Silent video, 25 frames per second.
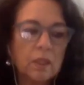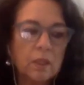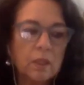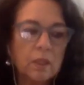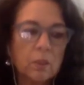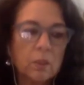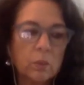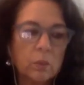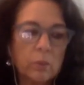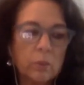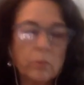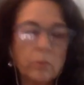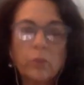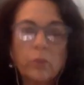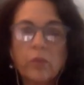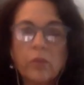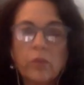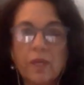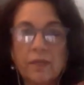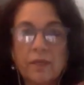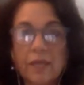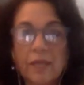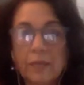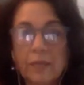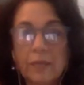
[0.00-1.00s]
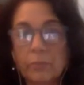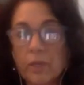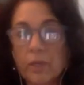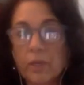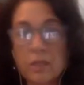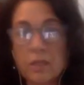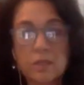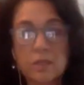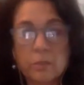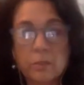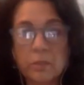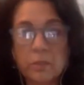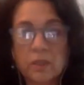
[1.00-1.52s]
we both had that
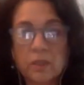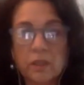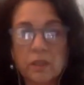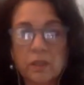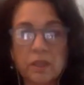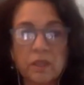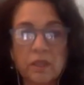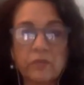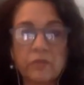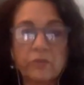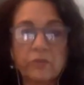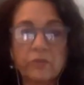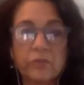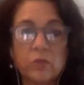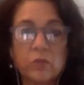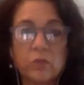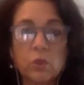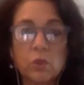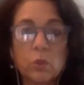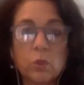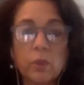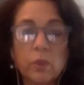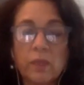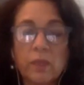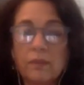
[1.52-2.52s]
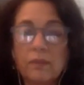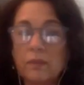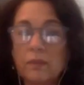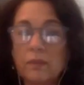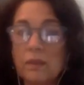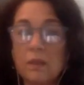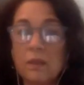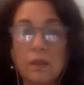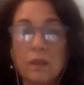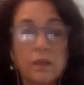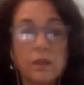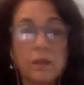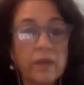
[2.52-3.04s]
possibility of doing
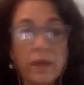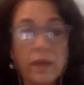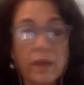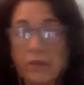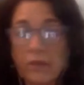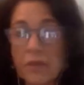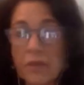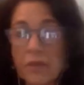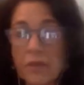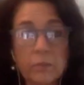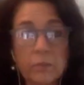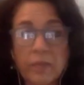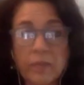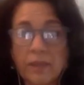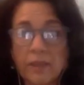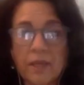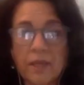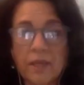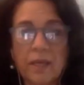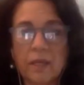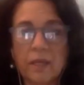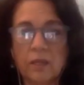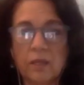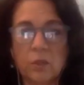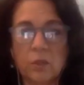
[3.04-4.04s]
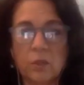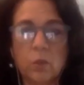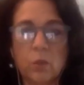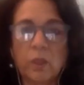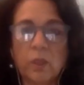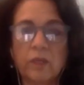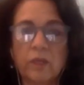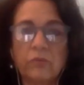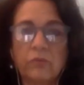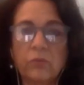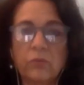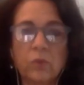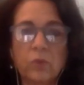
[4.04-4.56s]
nothing but that
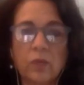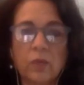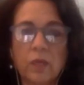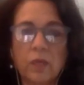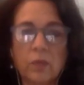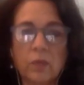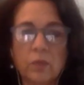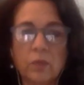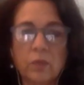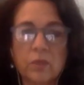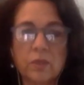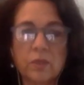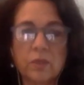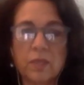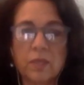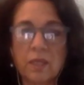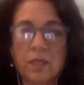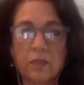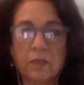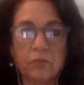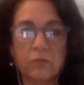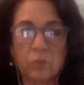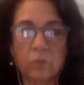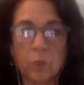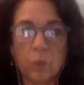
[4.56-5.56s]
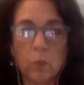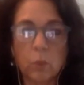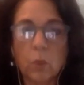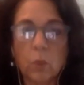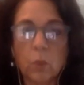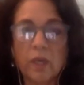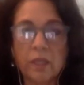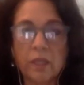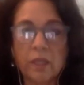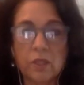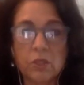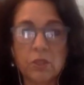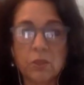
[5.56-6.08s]
24 hours a day exactly. if we
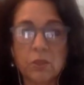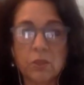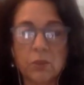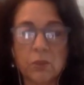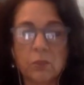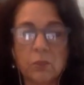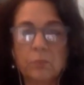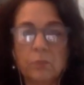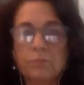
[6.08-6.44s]
wanted to